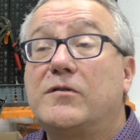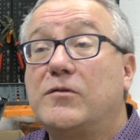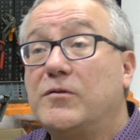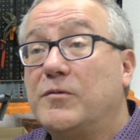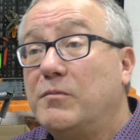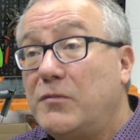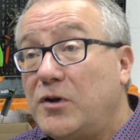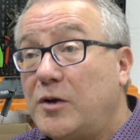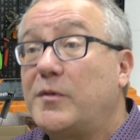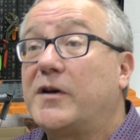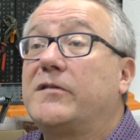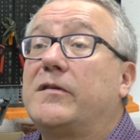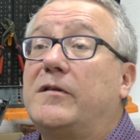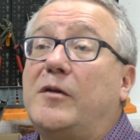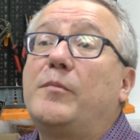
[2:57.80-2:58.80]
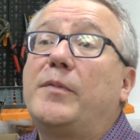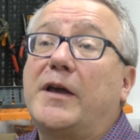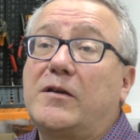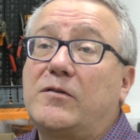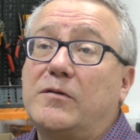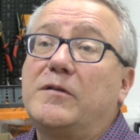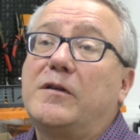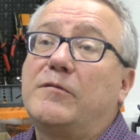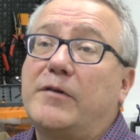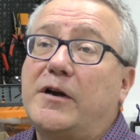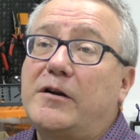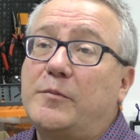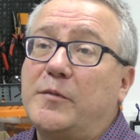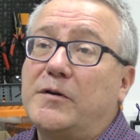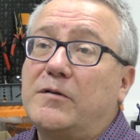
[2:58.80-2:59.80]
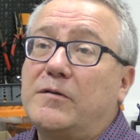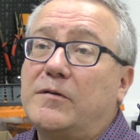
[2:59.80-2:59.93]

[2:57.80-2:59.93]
to minimize their impact on the environment.